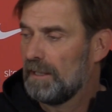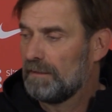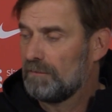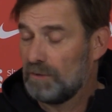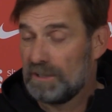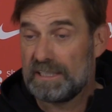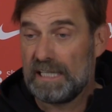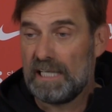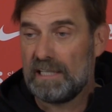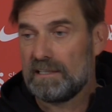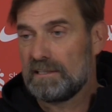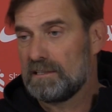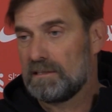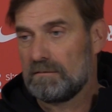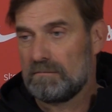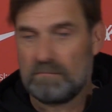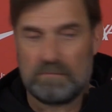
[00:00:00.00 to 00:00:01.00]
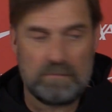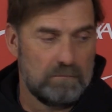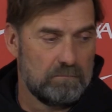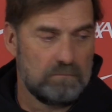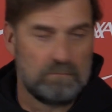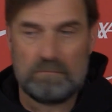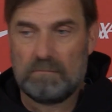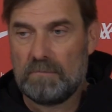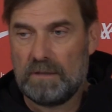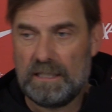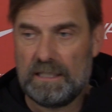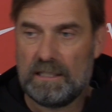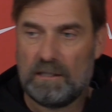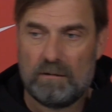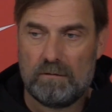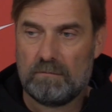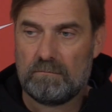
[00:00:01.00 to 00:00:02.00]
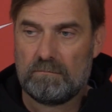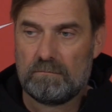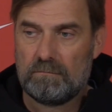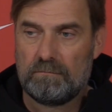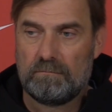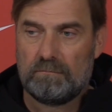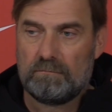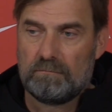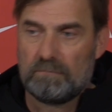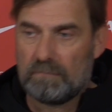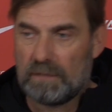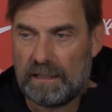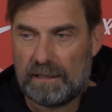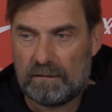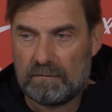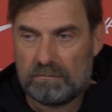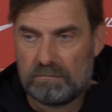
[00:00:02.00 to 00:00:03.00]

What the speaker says: results in our, in